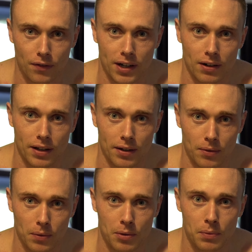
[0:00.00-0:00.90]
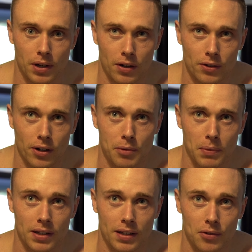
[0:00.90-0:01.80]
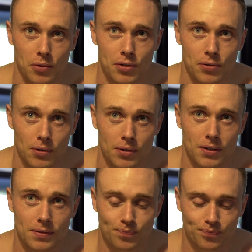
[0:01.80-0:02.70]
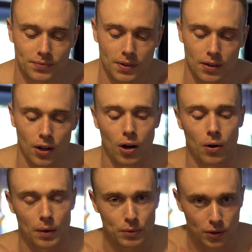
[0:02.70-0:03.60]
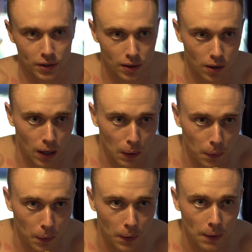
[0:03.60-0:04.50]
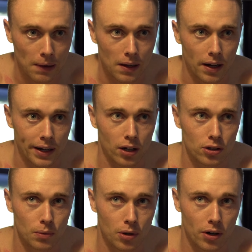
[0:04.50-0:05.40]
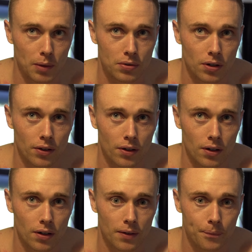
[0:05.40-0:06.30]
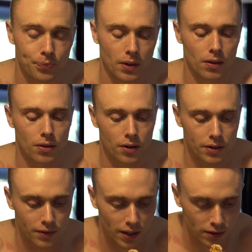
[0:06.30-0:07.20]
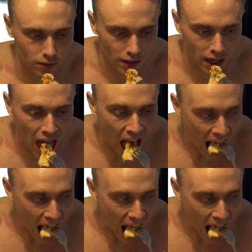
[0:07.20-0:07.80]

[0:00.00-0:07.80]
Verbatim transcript: Finally, when we are documenting the regionals. No, I'm joking. Uh, I got some no reps on the third event today.